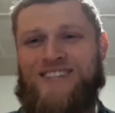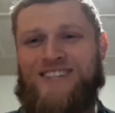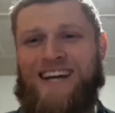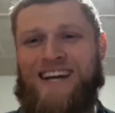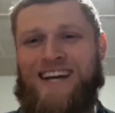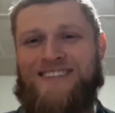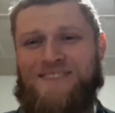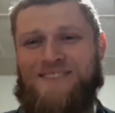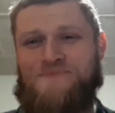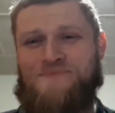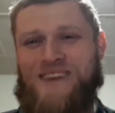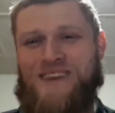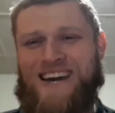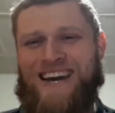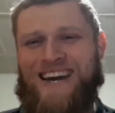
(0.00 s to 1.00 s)
text them
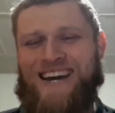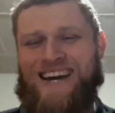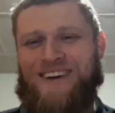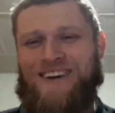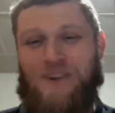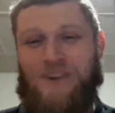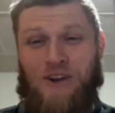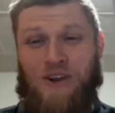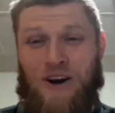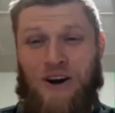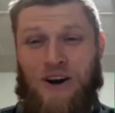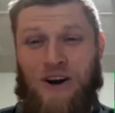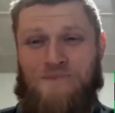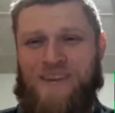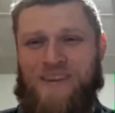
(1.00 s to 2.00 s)
or
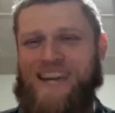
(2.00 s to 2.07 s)
call them.